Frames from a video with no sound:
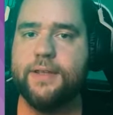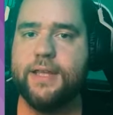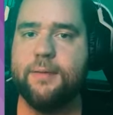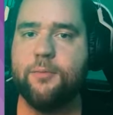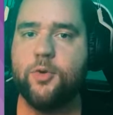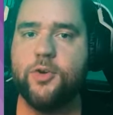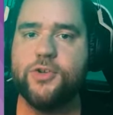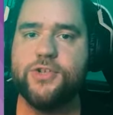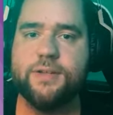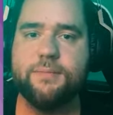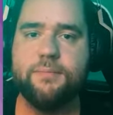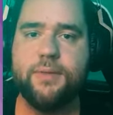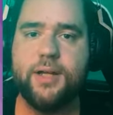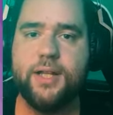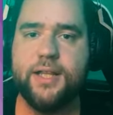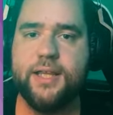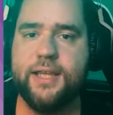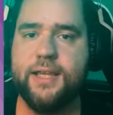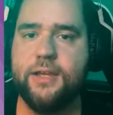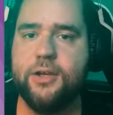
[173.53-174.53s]
hemorrhaging
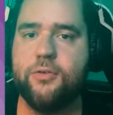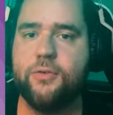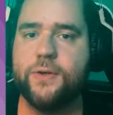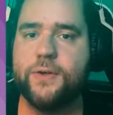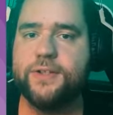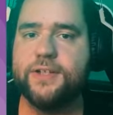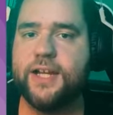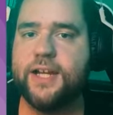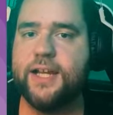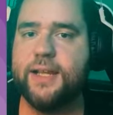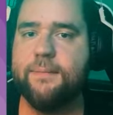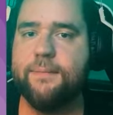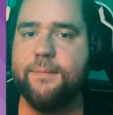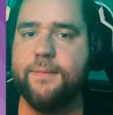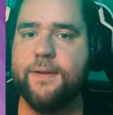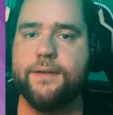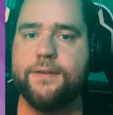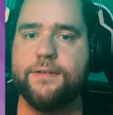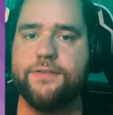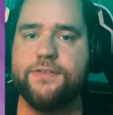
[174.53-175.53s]
money over time.